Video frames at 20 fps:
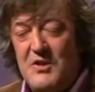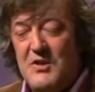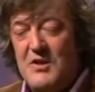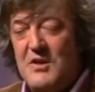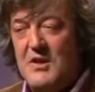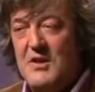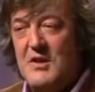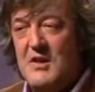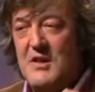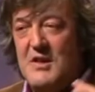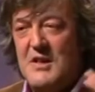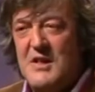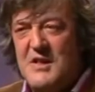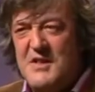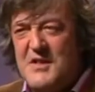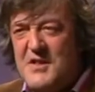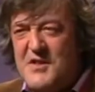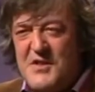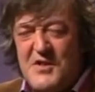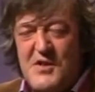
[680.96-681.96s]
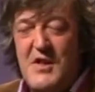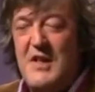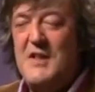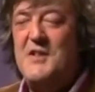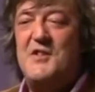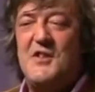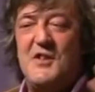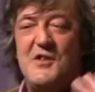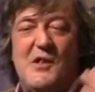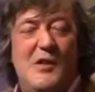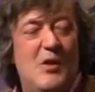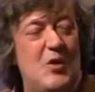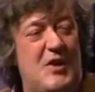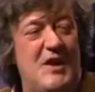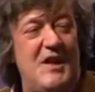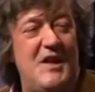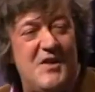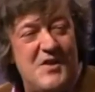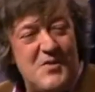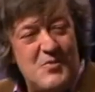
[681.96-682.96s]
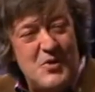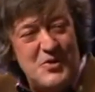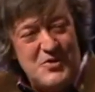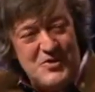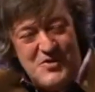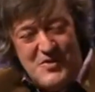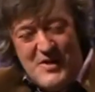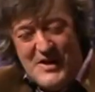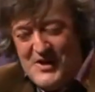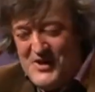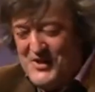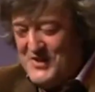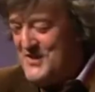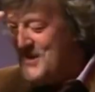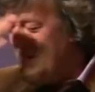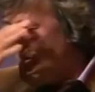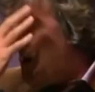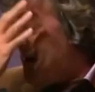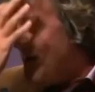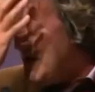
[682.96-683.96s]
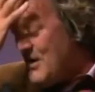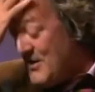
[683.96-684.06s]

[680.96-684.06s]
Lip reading: it's just looking in the wrong direction. So